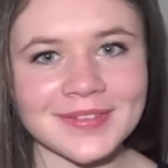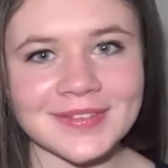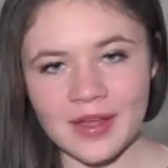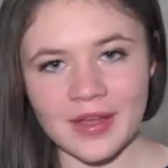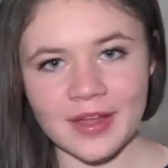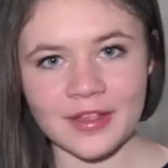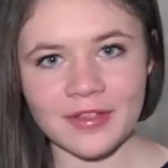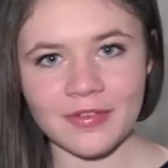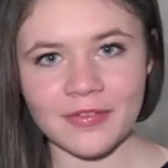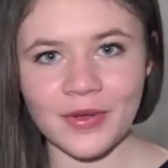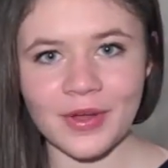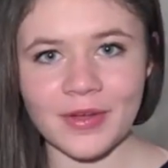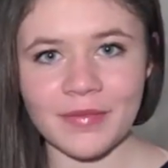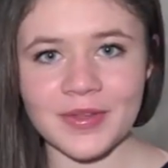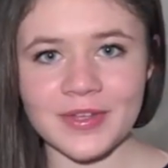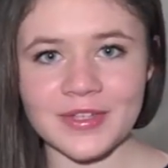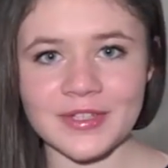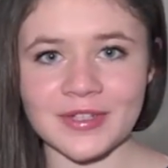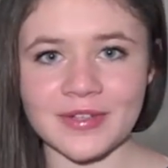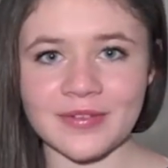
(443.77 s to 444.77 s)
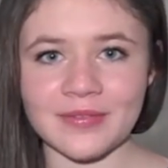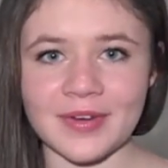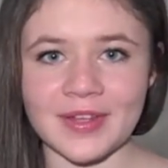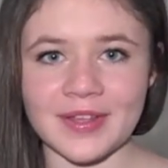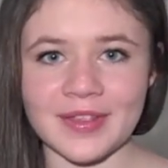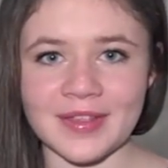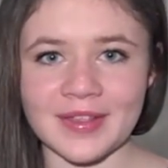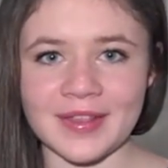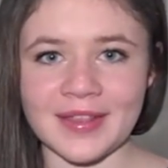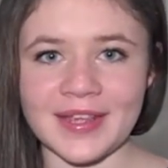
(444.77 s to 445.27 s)
That's what I've been doing
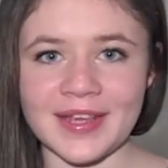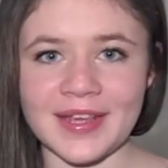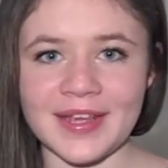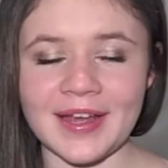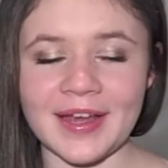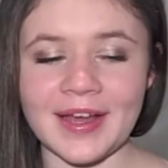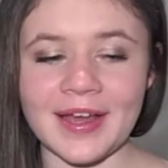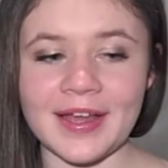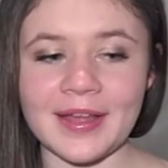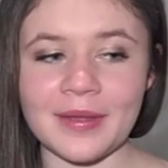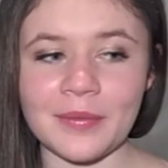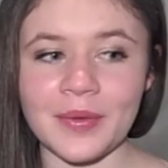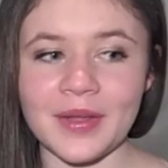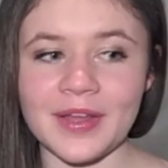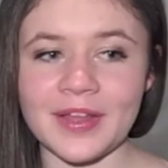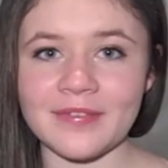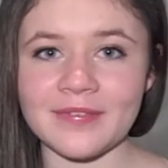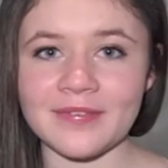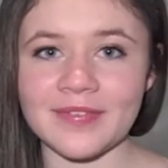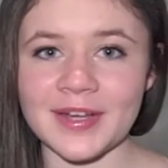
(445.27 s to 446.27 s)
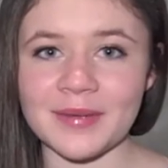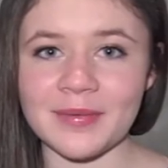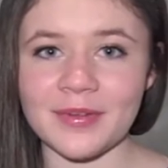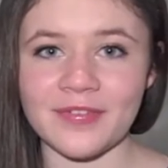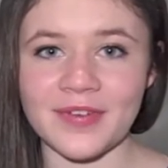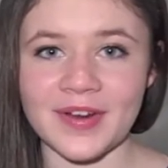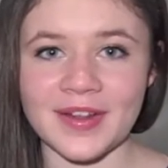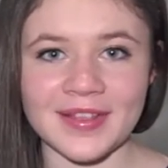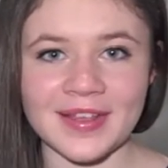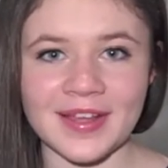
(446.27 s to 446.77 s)
recently. I went round my
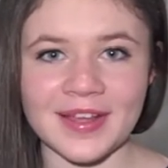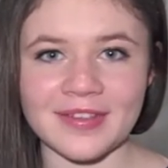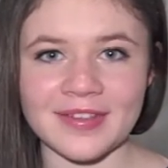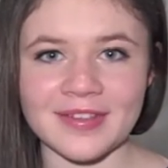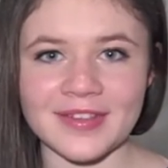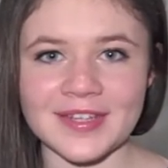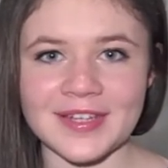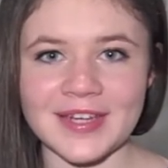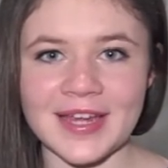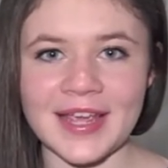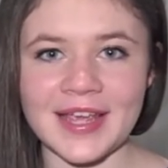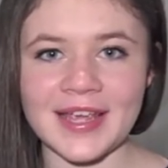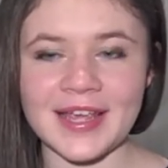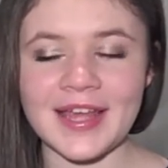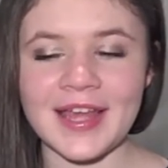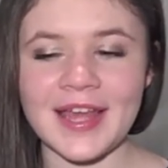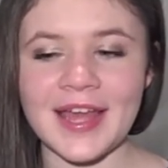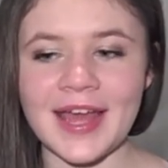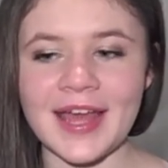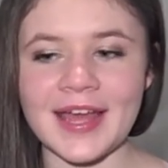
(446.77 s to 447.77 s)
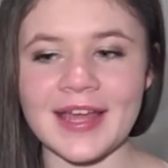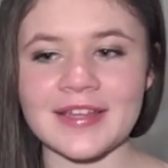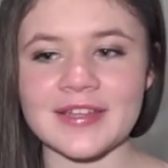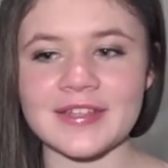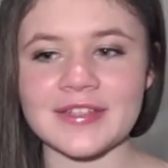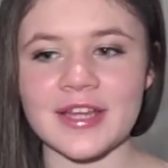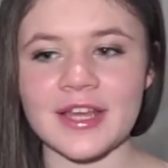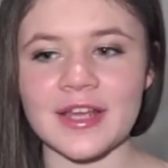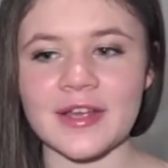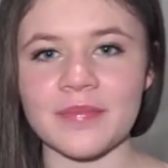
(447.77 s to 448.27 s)
friend's house today, and